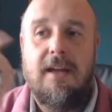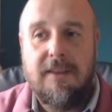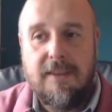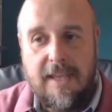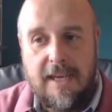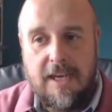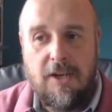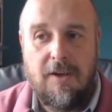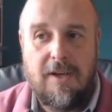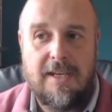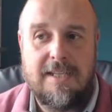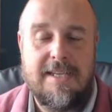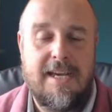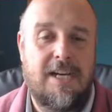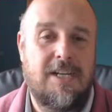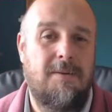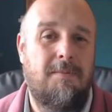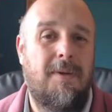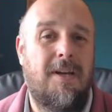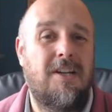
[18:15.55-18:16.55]
Then you can
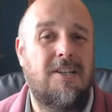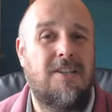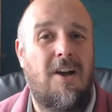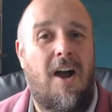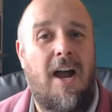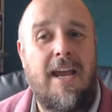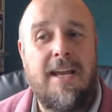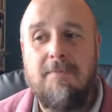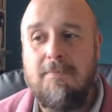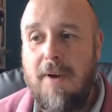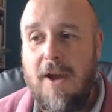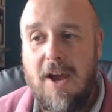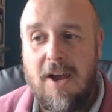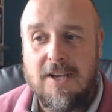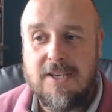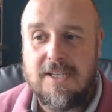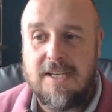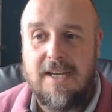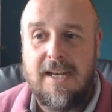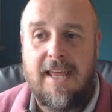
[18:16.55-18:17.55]
attach it, because I
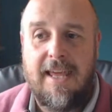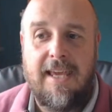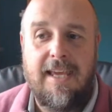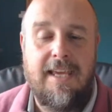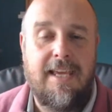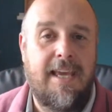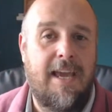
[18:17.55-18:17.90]
personally